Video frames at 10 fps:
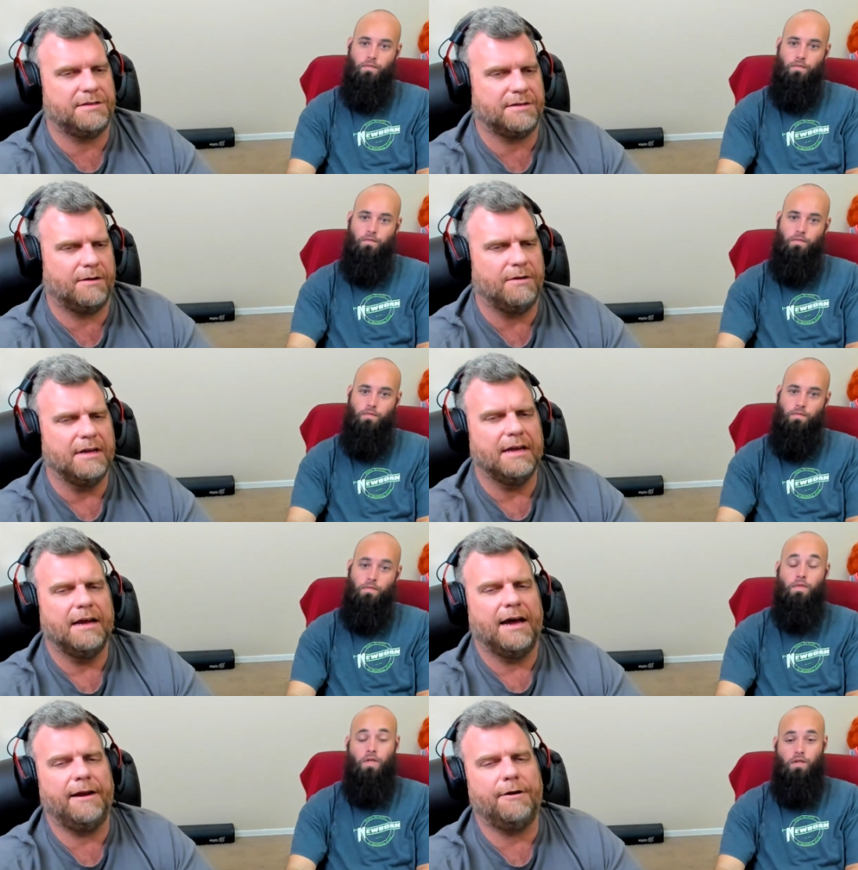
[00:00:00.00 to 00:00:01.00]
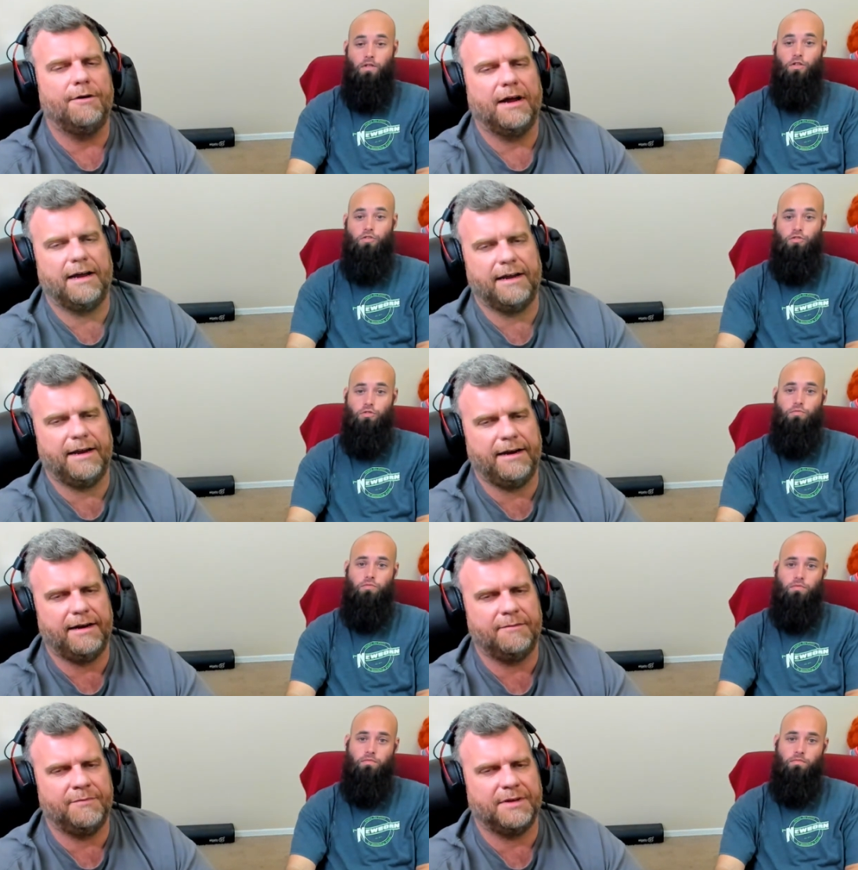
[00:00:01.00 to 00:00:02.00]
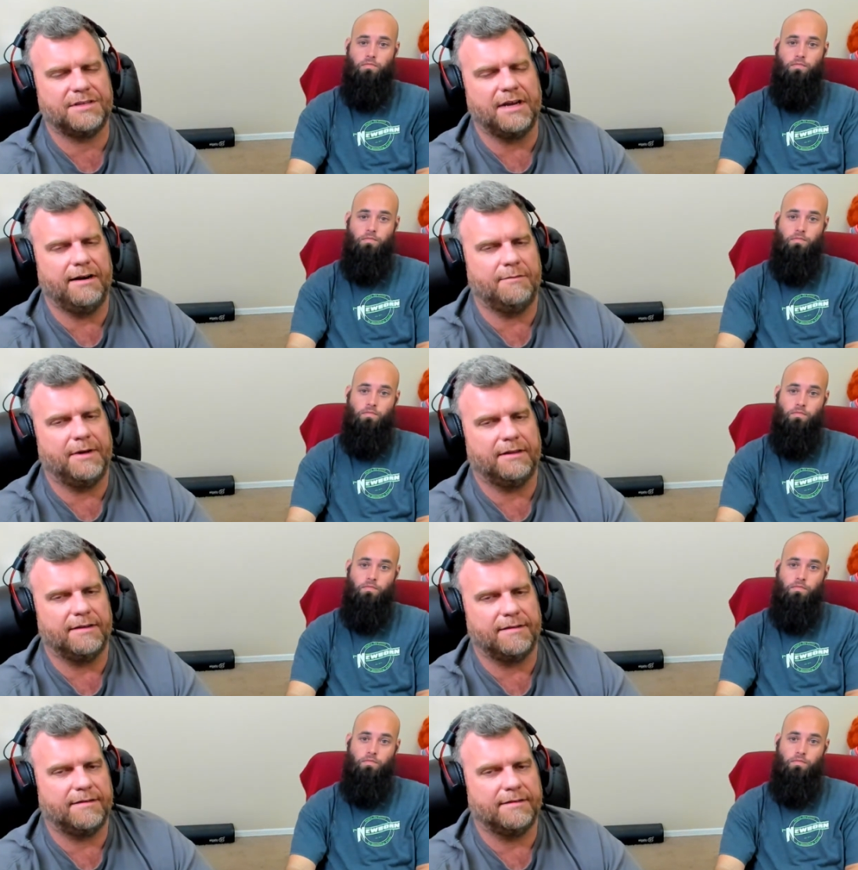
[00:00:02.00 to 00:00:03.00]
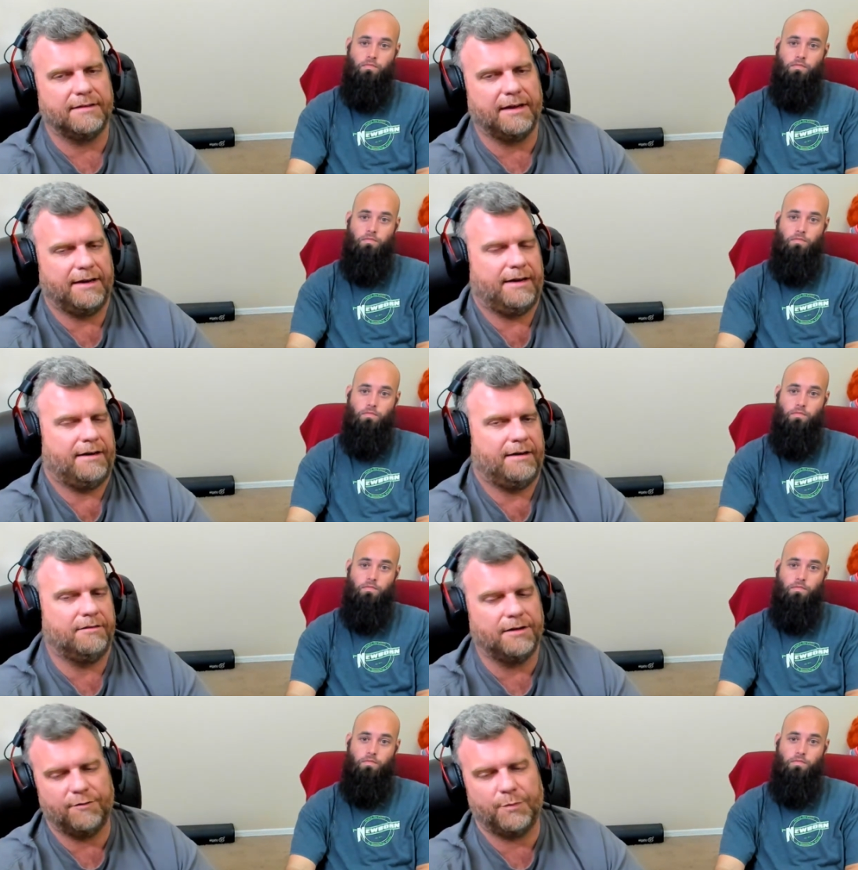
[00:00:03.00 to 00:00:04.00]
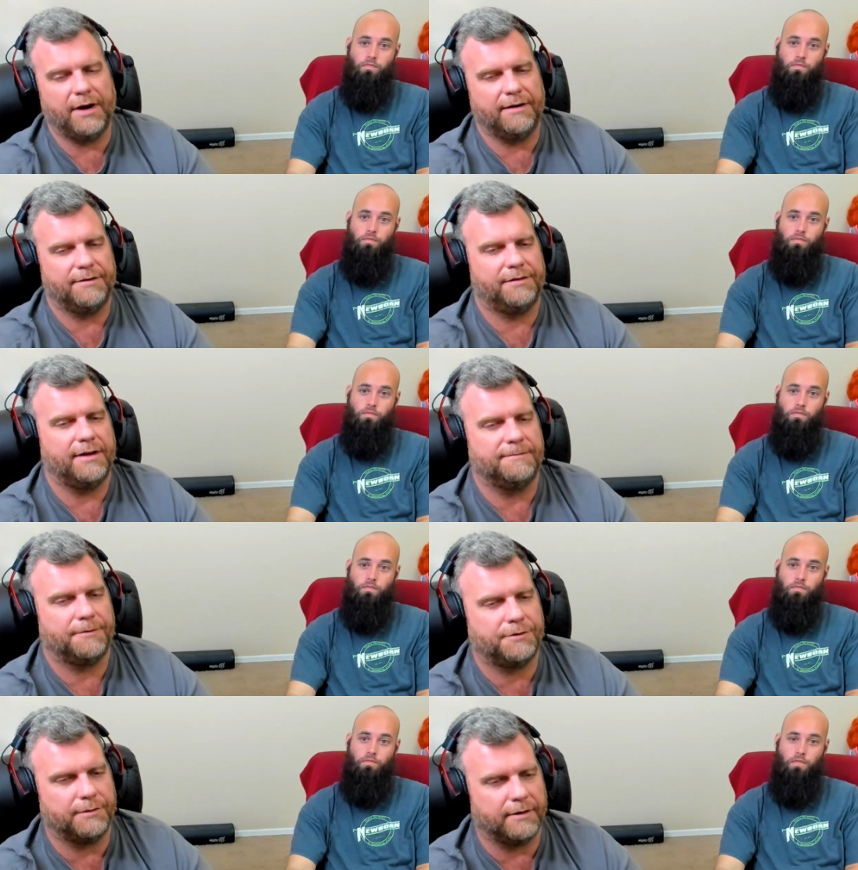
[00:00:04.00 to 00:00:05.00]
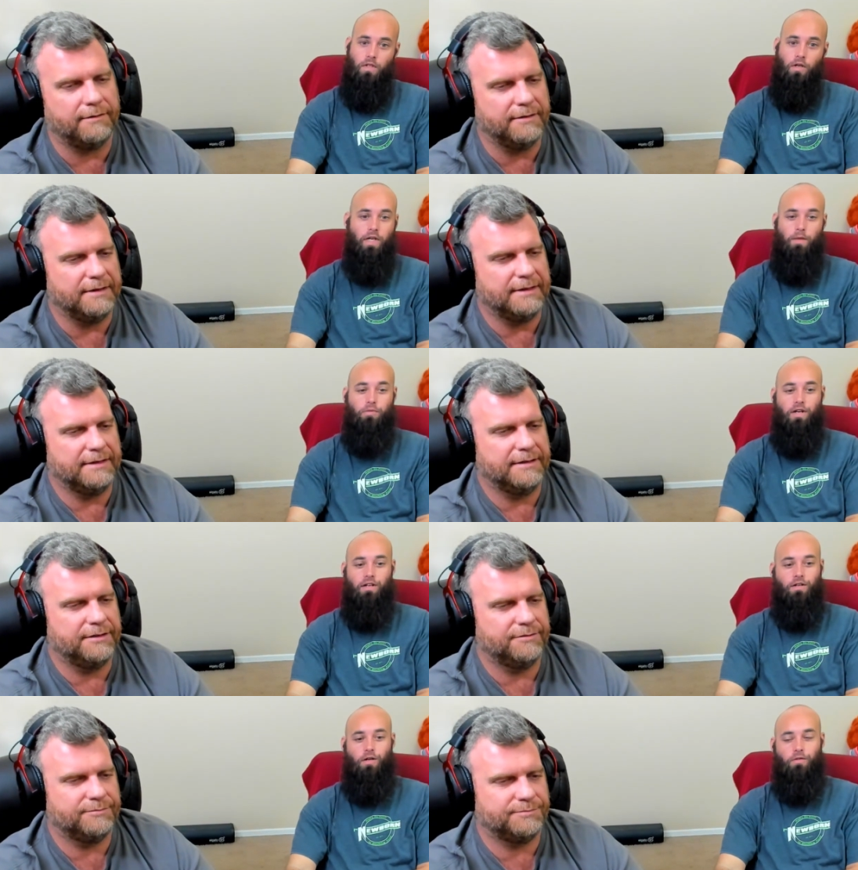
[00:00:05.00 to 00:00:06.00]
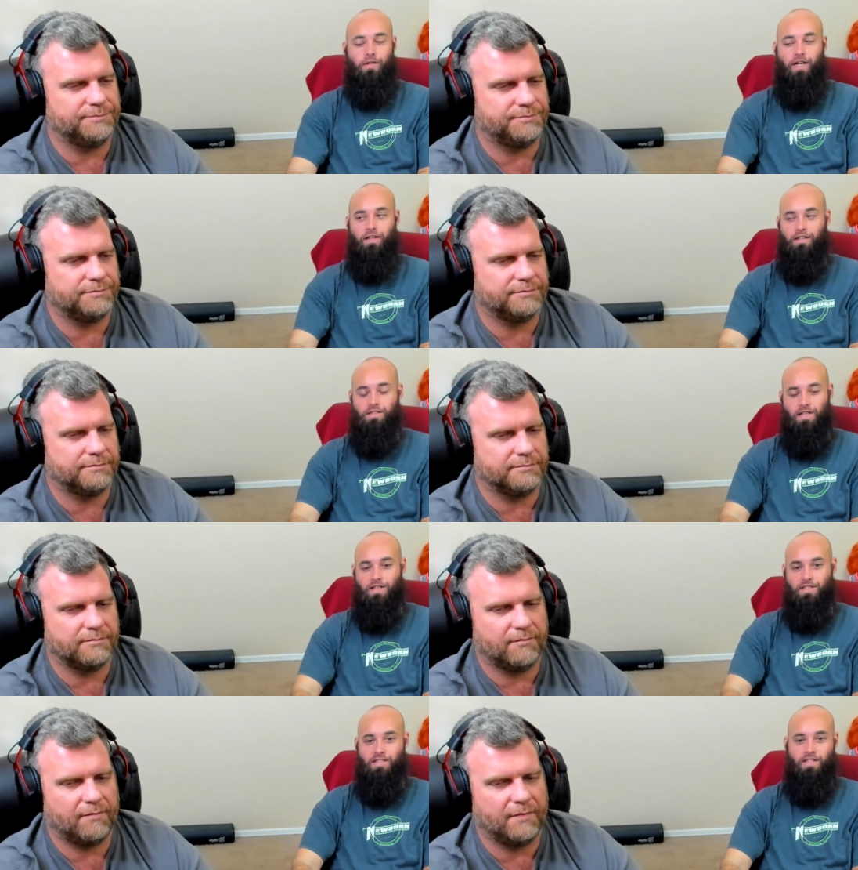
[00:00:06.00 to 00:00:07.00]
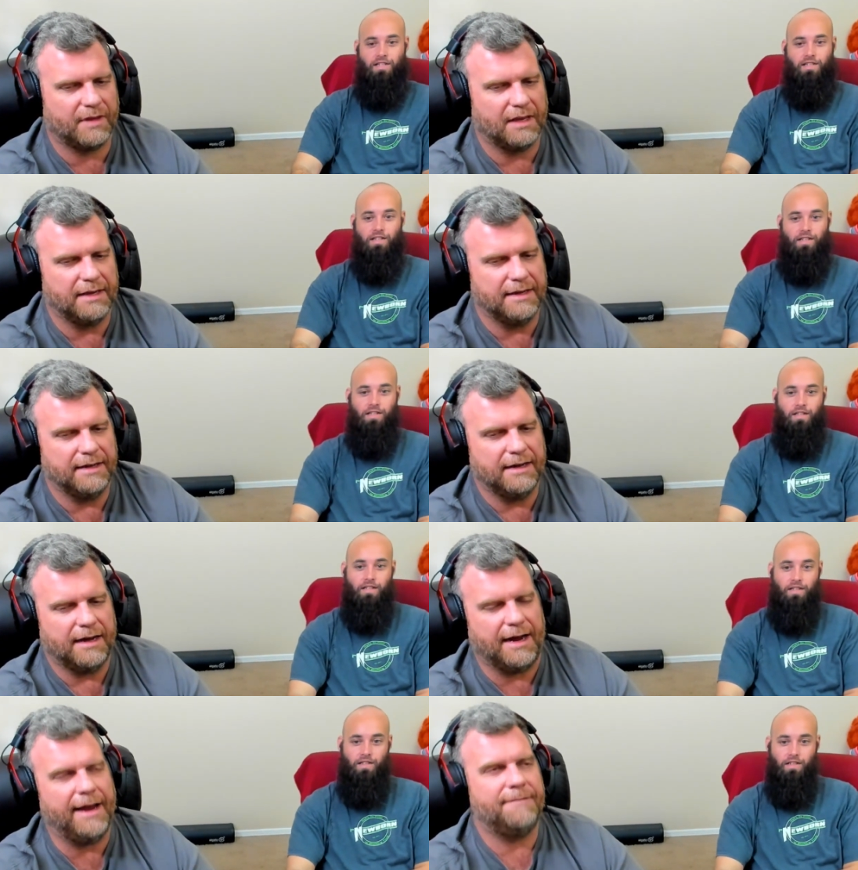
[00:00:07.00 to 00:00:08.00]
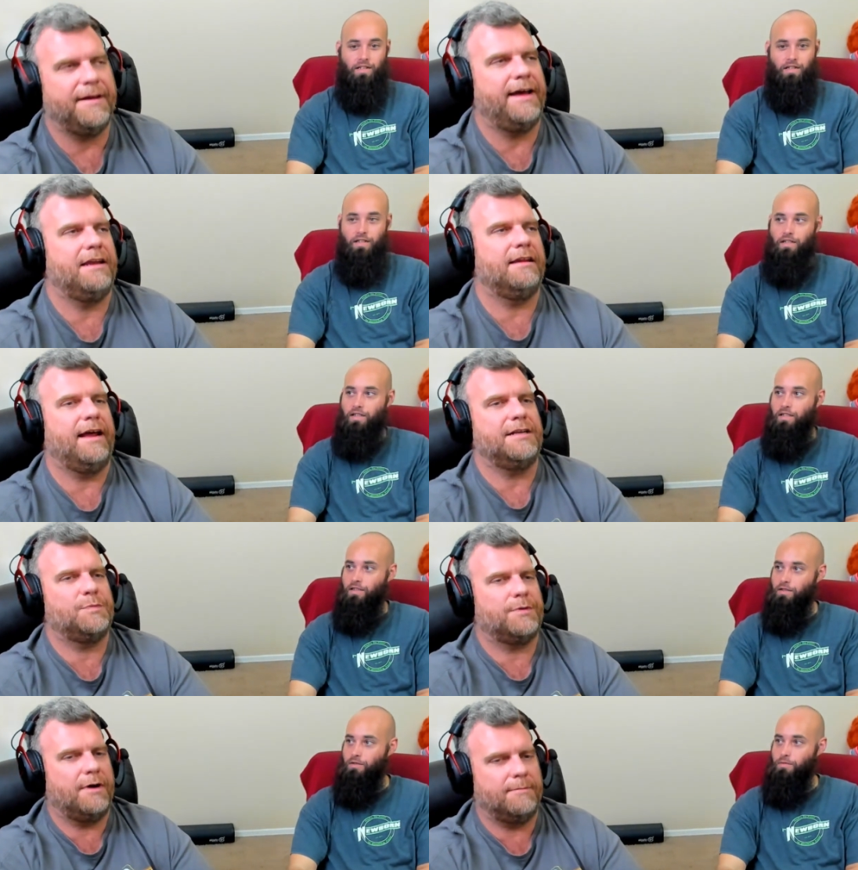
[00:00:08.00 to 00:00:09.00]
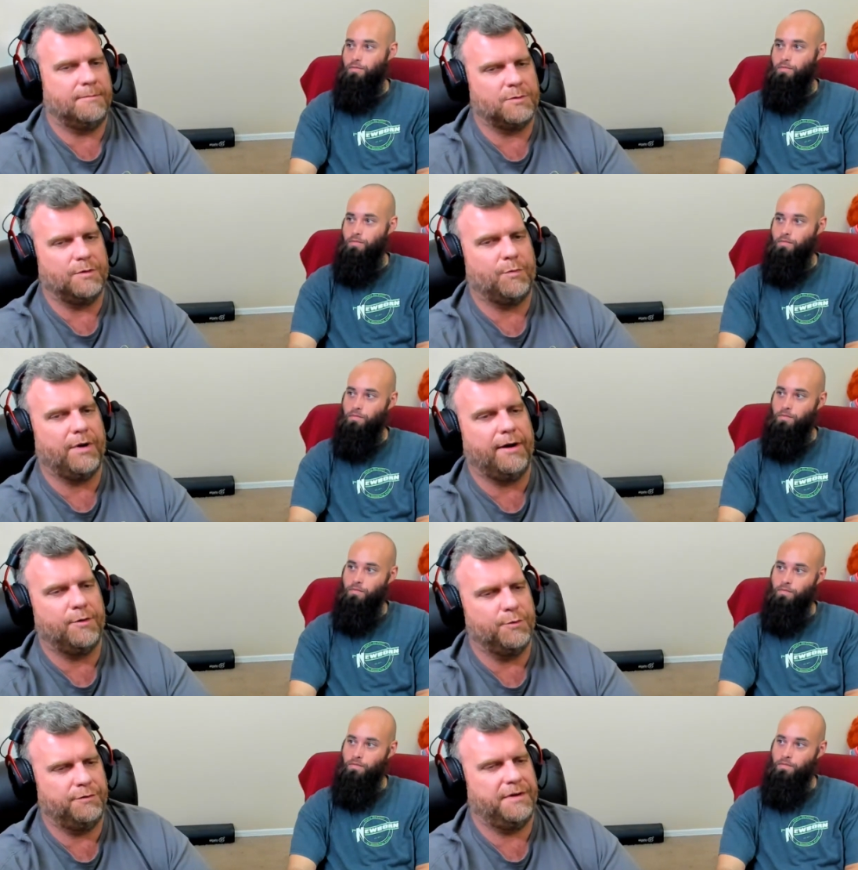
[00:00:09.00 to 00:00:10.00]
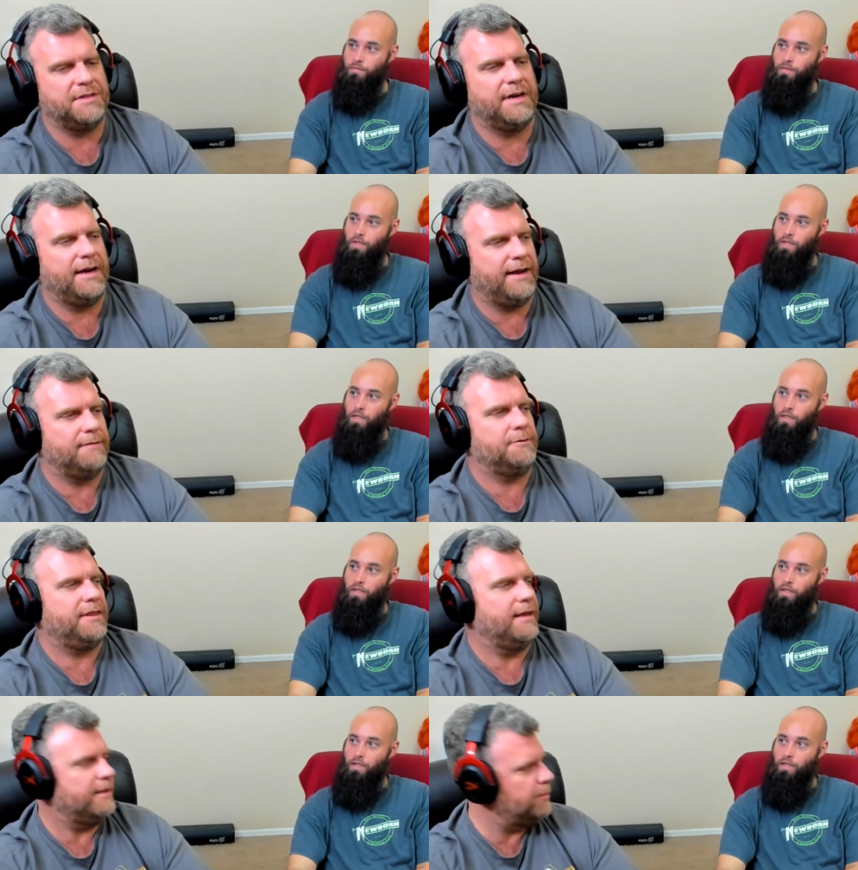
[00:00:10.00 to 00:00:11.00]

Speaker 1: So I don't know. I am excited about this. I love Predator stuff for sure.
Speaker 2: Oh yeah, Predator over Aliens, honestly.
Speaker 1: I have had less problems with Predator movies than I have with Alien